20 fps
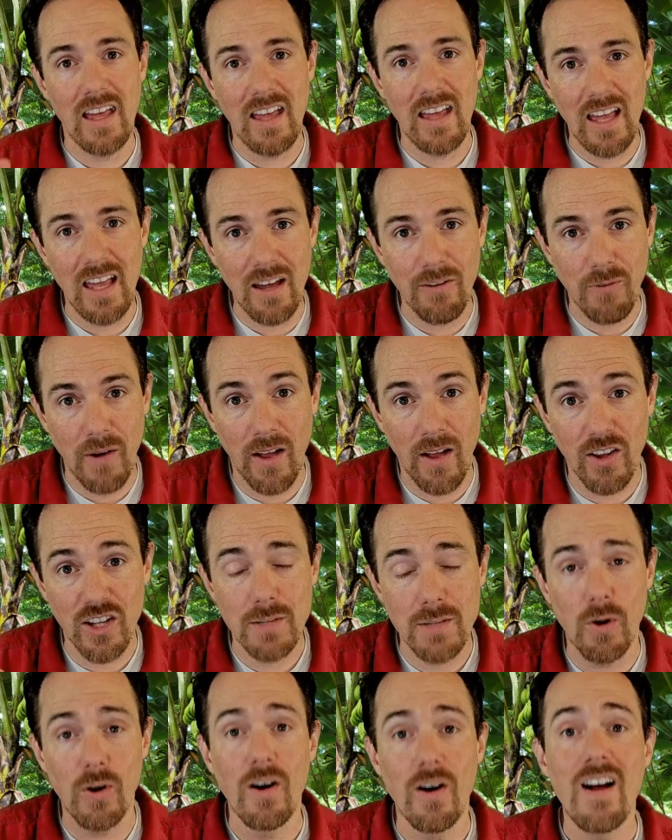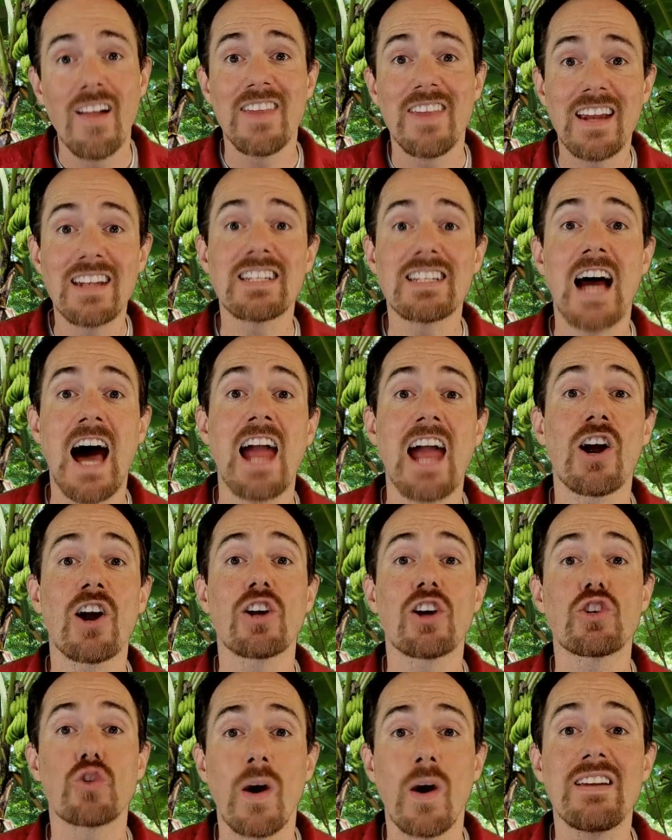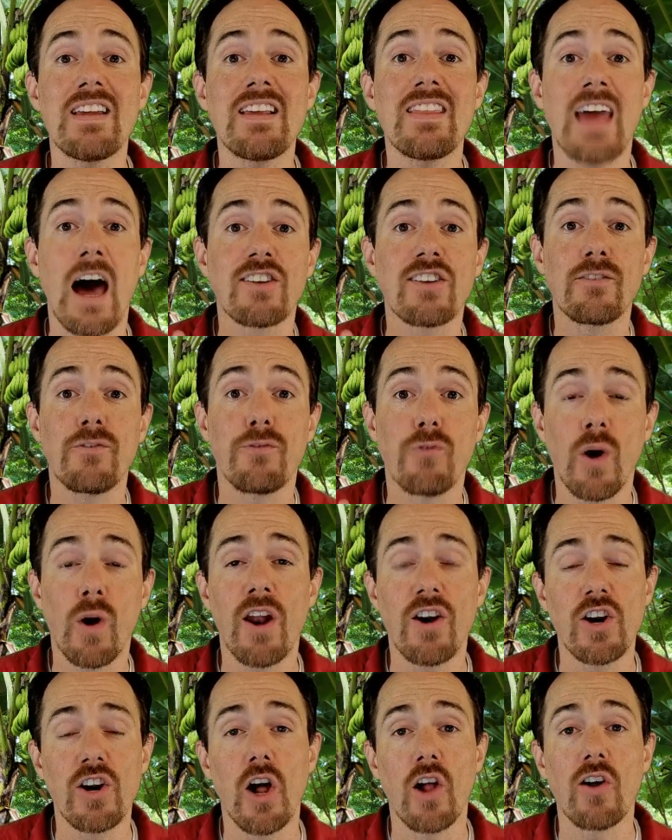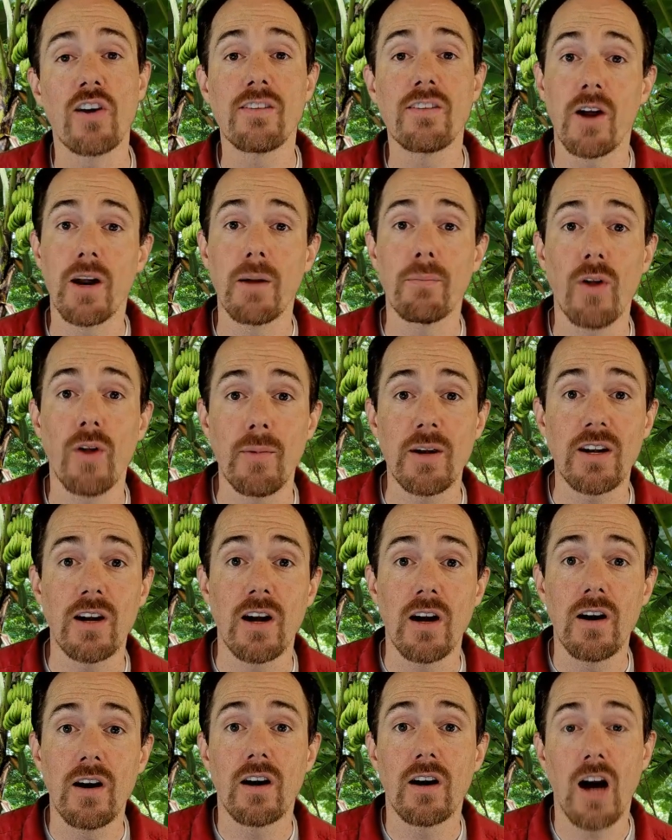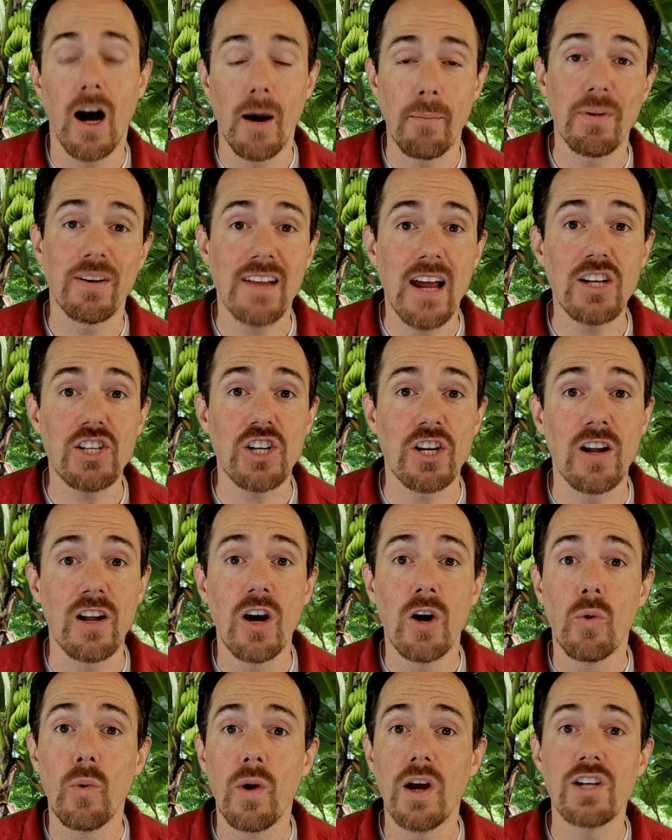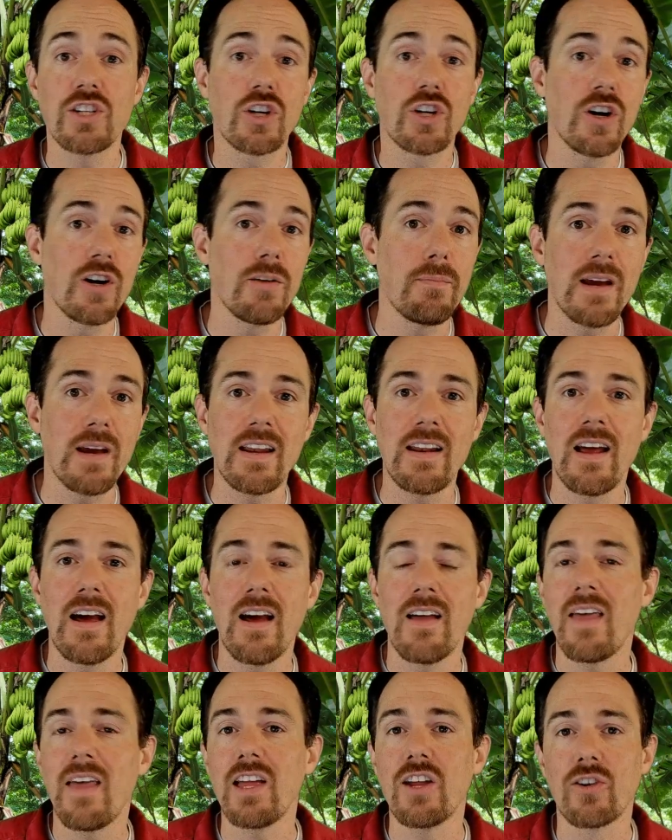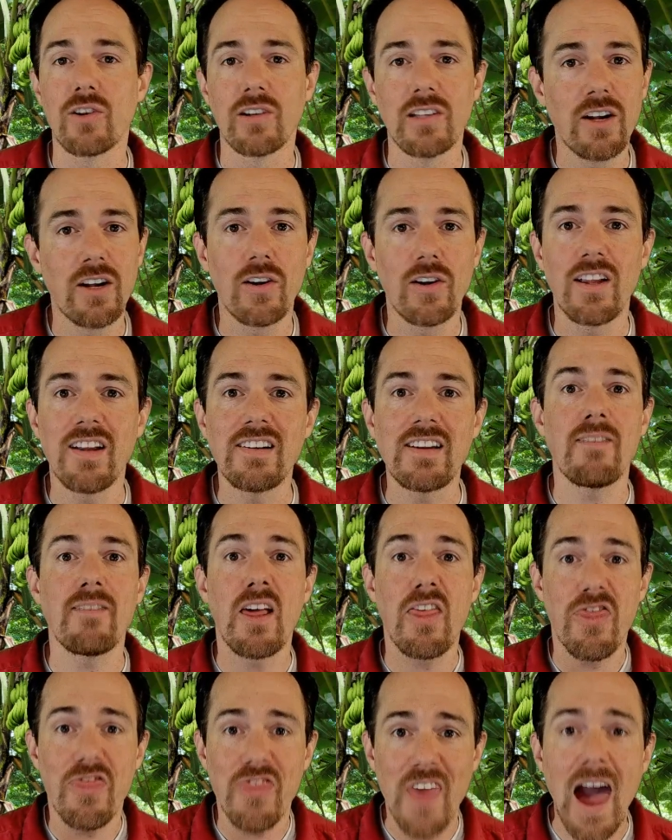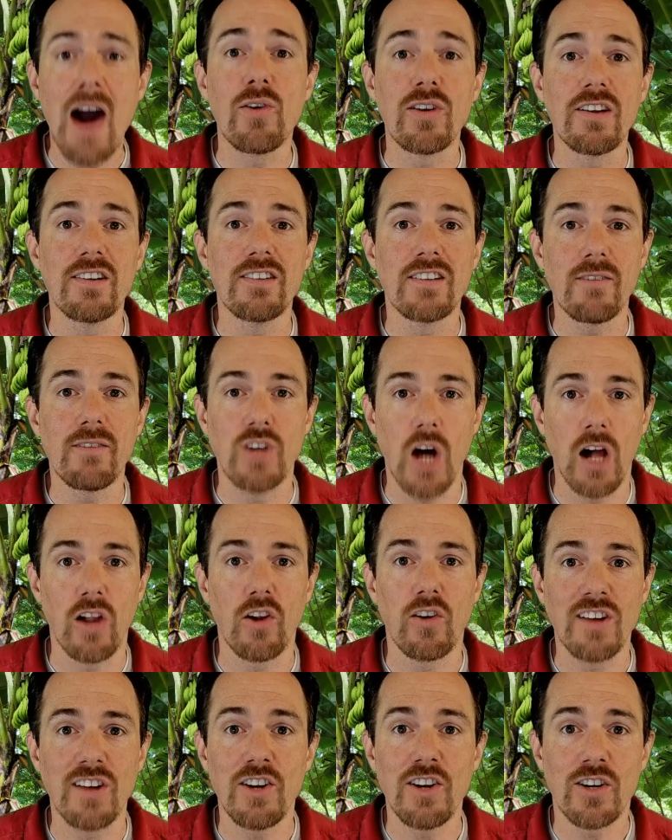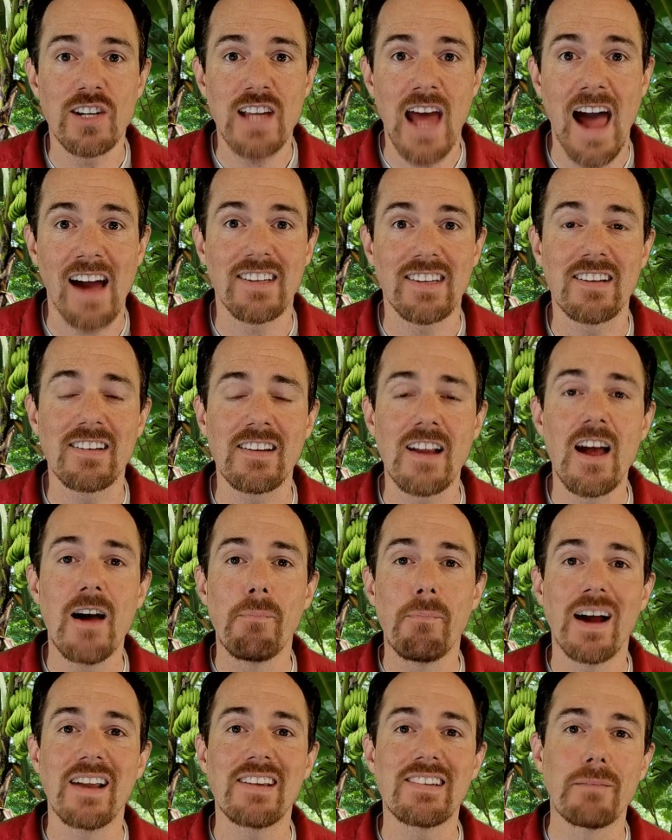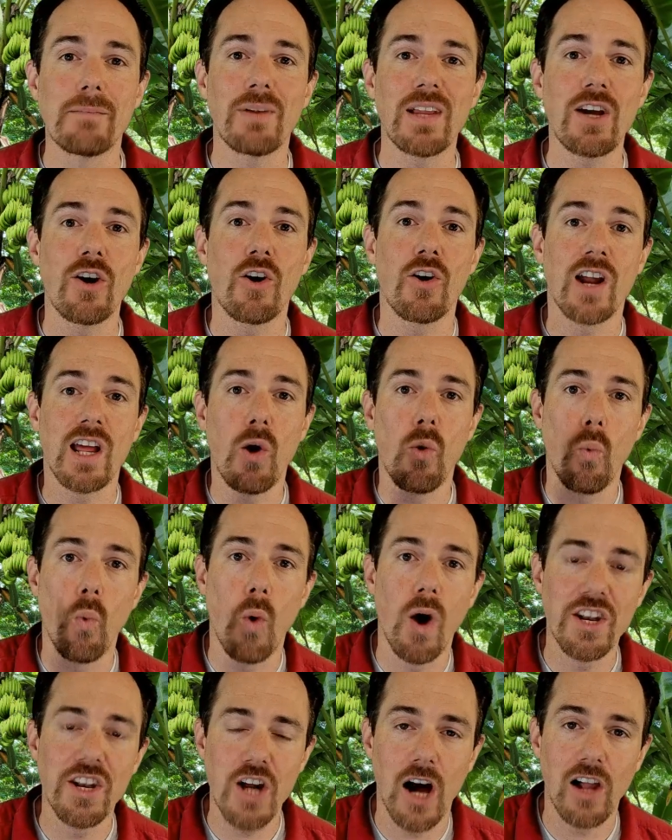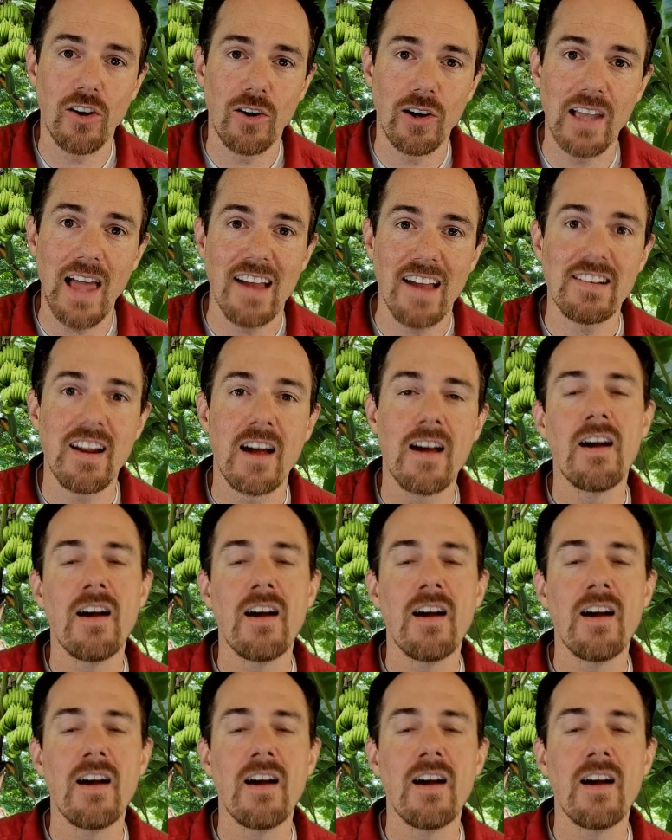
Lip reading: if eligible, the entire $20,400 of unemployment compensation, which could mean that you're literally saving thousands of dollars on your taxes by simply earning $1 less.